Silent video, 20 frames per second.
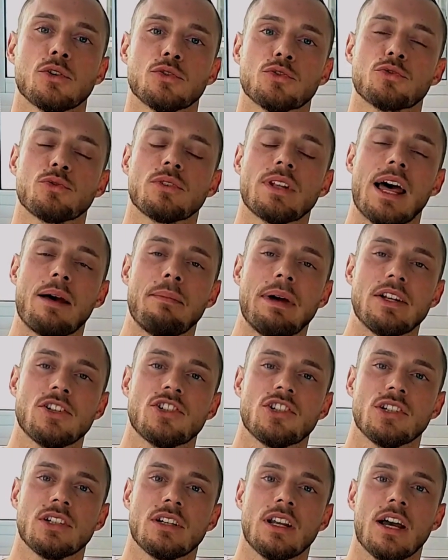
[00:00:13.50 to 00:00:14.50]
cultural
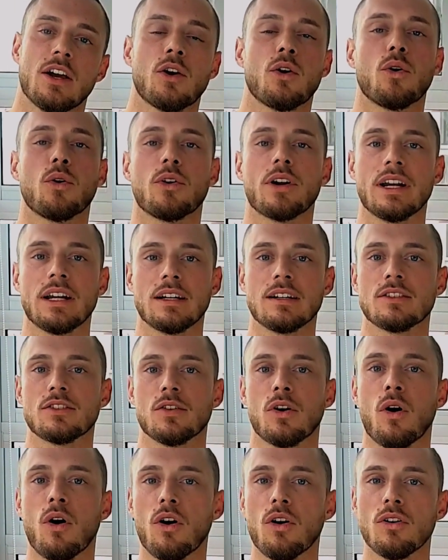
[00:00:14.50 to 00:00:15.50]
dimension, according
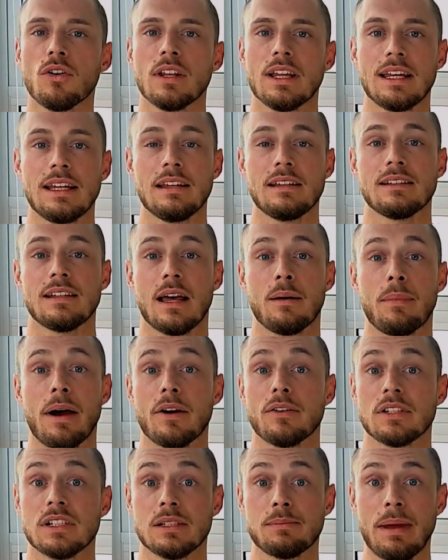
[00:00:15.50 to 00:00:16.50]
to Hall, is
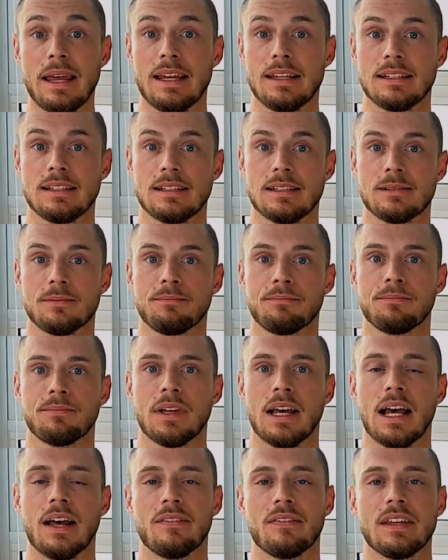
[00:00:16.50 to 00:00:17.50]
about space.
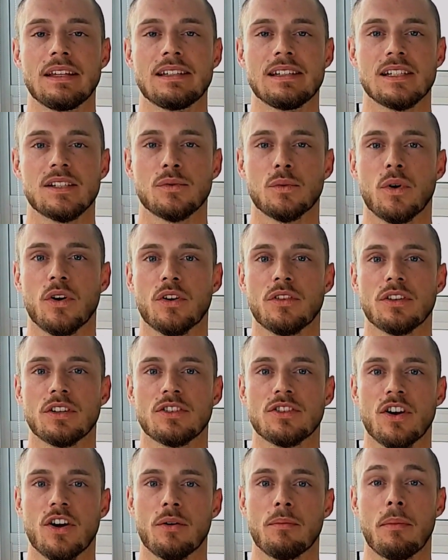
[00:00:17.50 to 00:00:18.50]
And this is where the
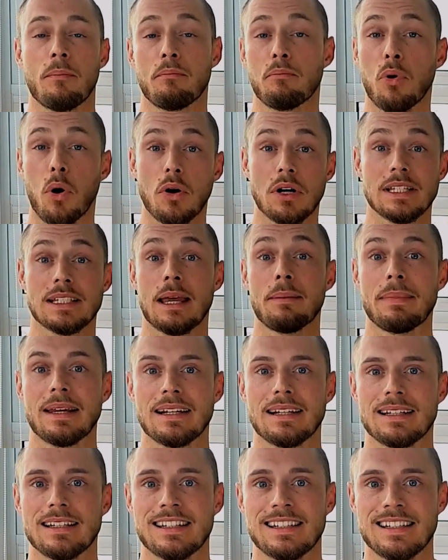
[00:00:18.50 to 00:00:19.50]
term
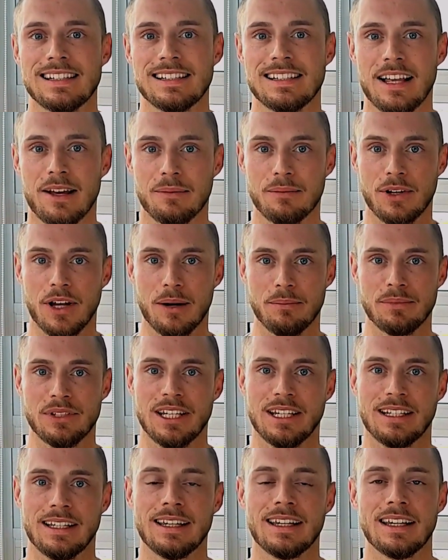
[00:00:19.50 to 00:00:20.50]
proxemics comes
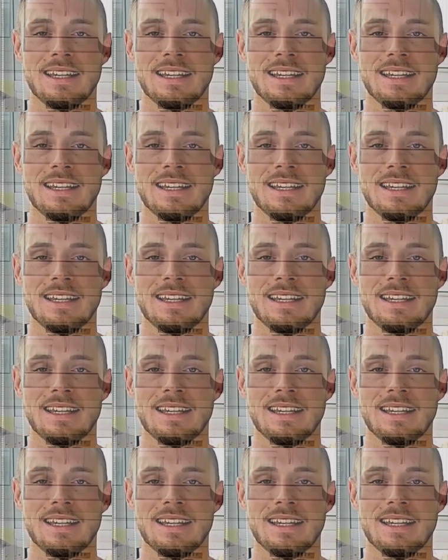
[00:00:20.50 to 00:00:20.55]
in.